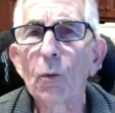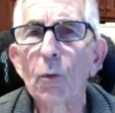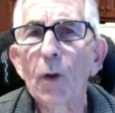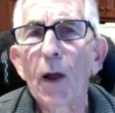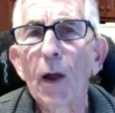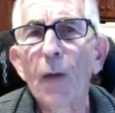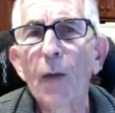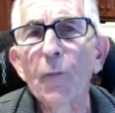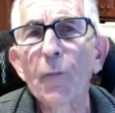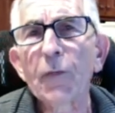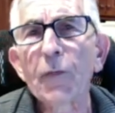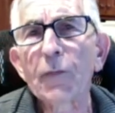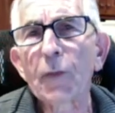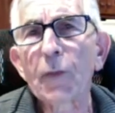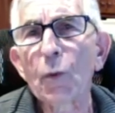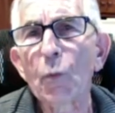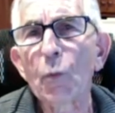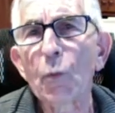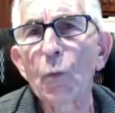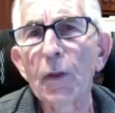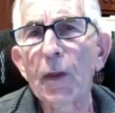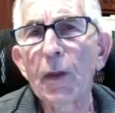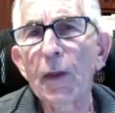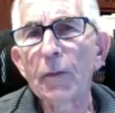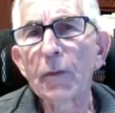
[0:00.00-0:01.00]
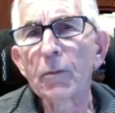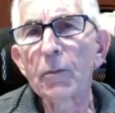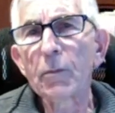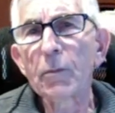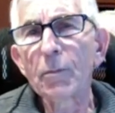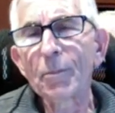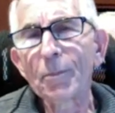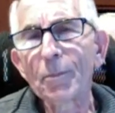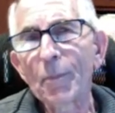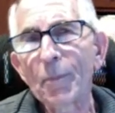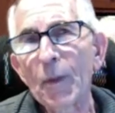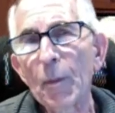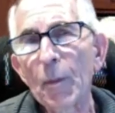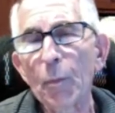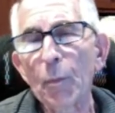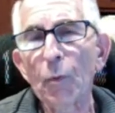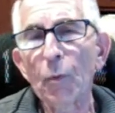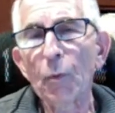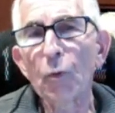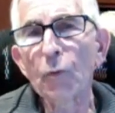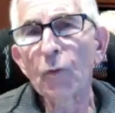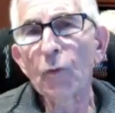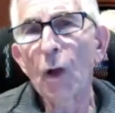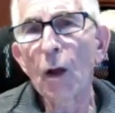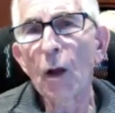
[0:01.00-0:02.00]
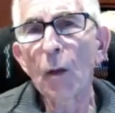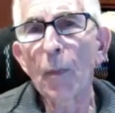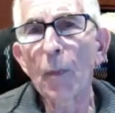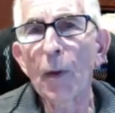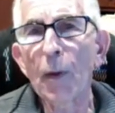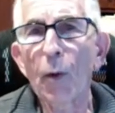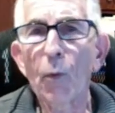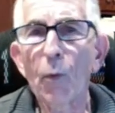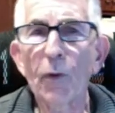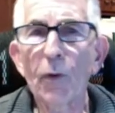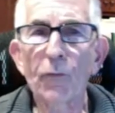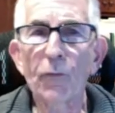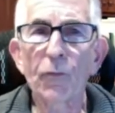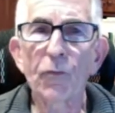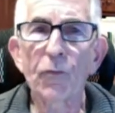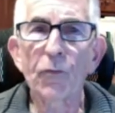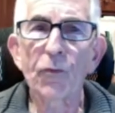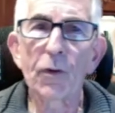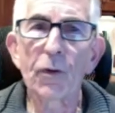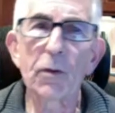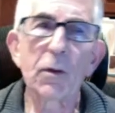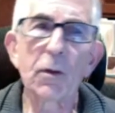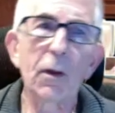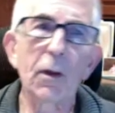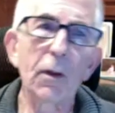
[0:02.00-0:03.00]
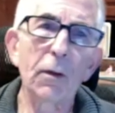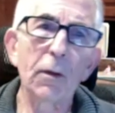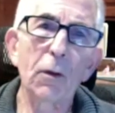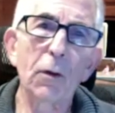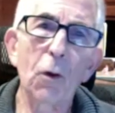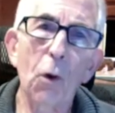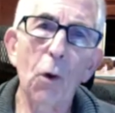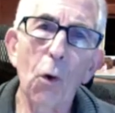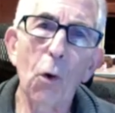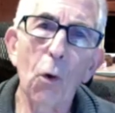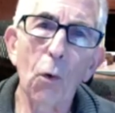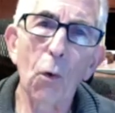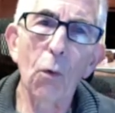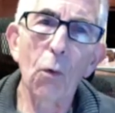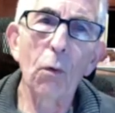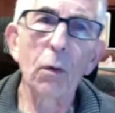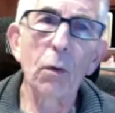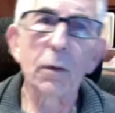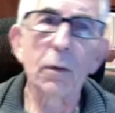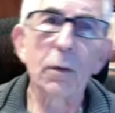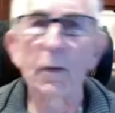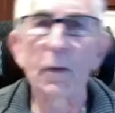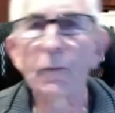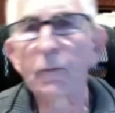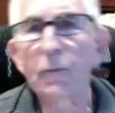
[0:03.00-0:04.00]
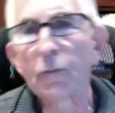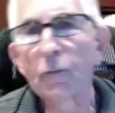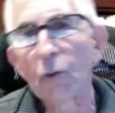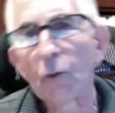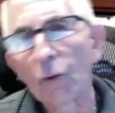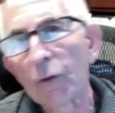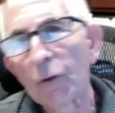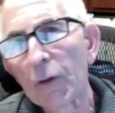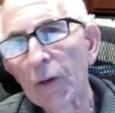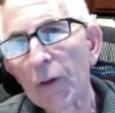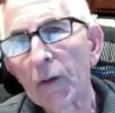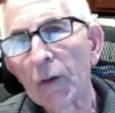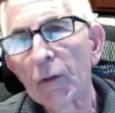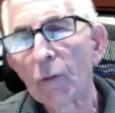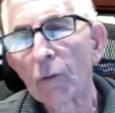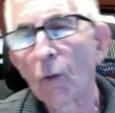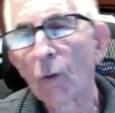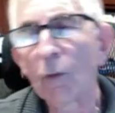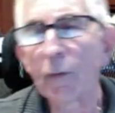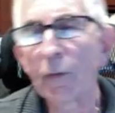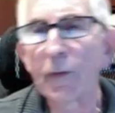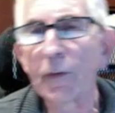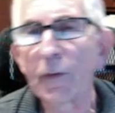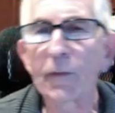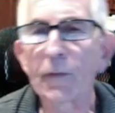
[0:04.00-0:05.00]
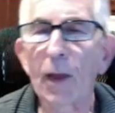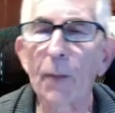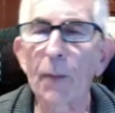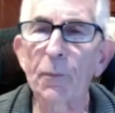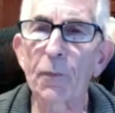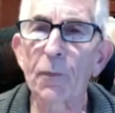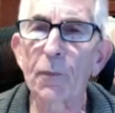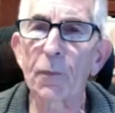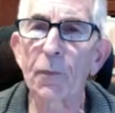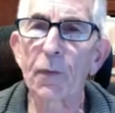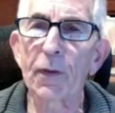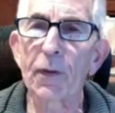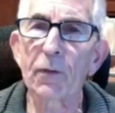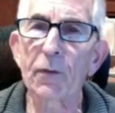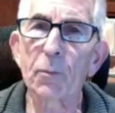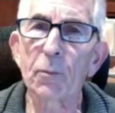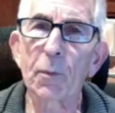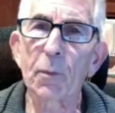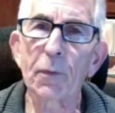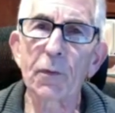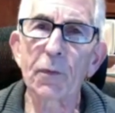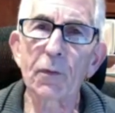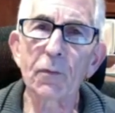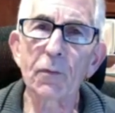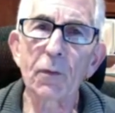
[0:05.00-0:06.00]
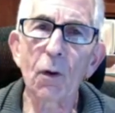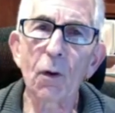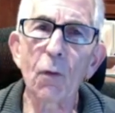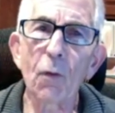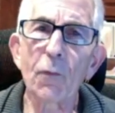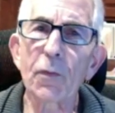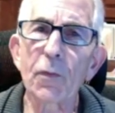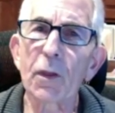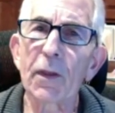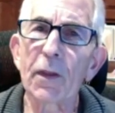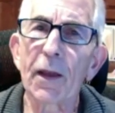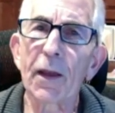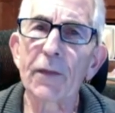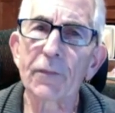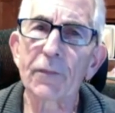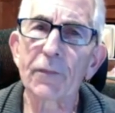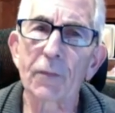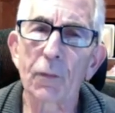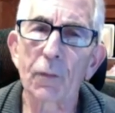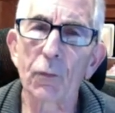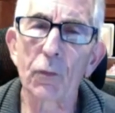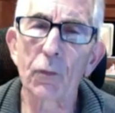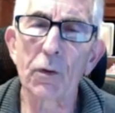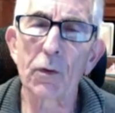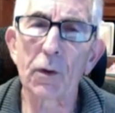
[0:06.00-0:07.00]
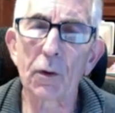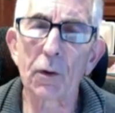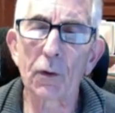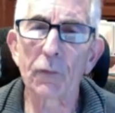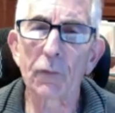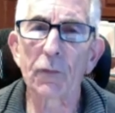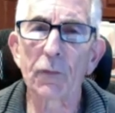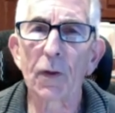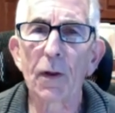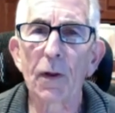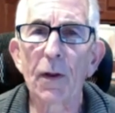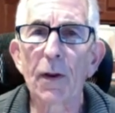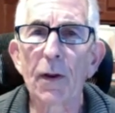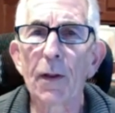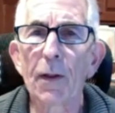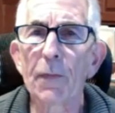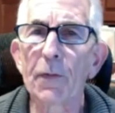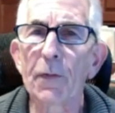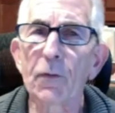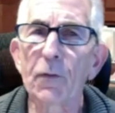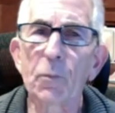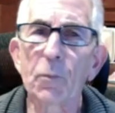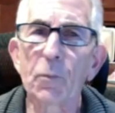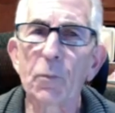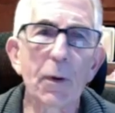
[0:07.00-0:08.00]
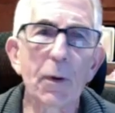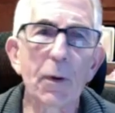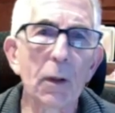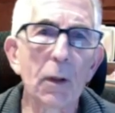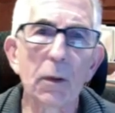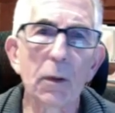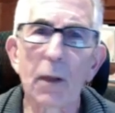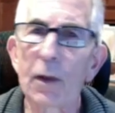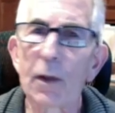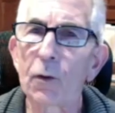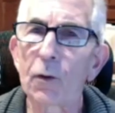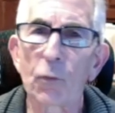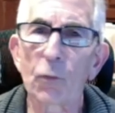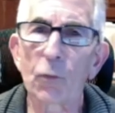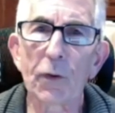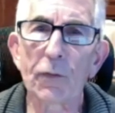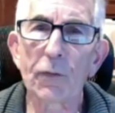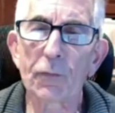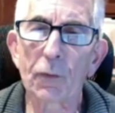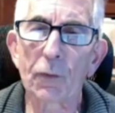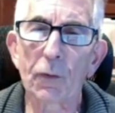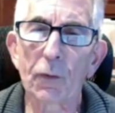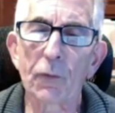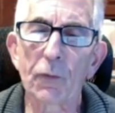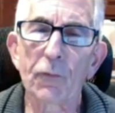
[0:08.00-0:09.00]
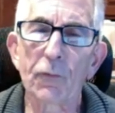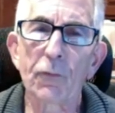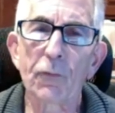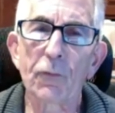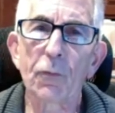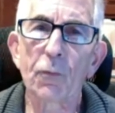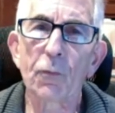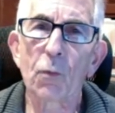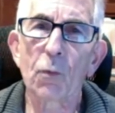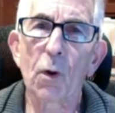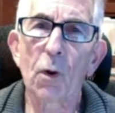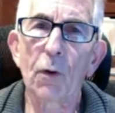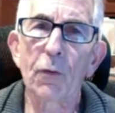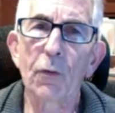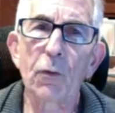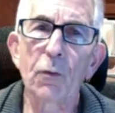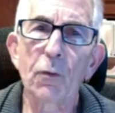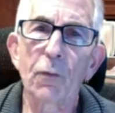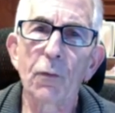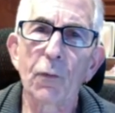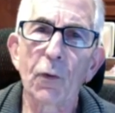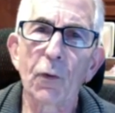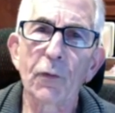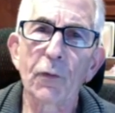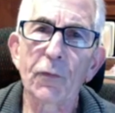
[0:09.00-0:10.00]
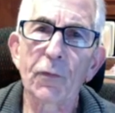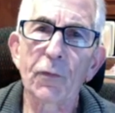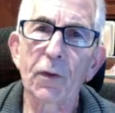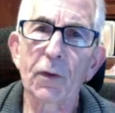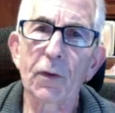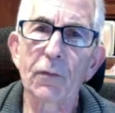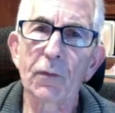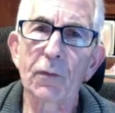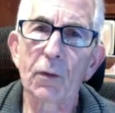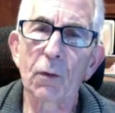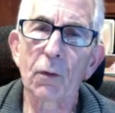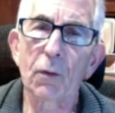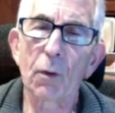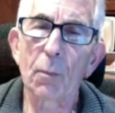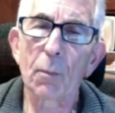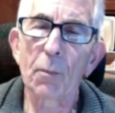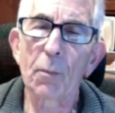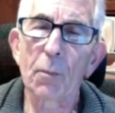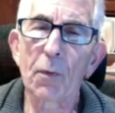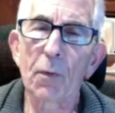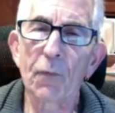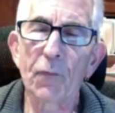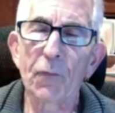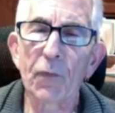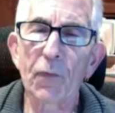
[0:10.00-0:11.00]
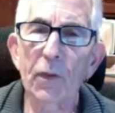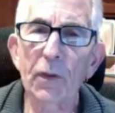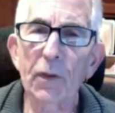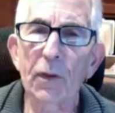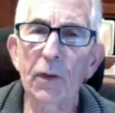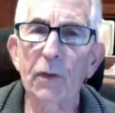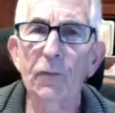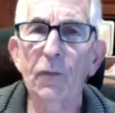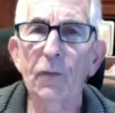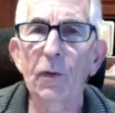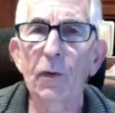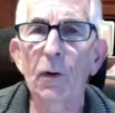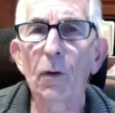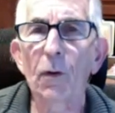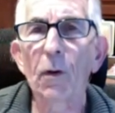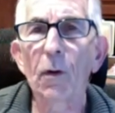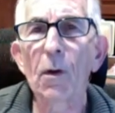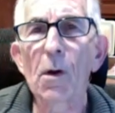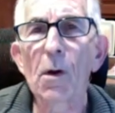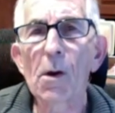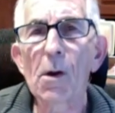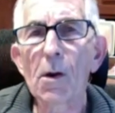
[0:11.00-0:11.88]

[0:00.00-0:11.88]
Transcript: Obviously we get people who talk about West Virginia and coal and it's dirty and all these types of things. But over the last several years, there's been a lot of research through our universities and our affiliates here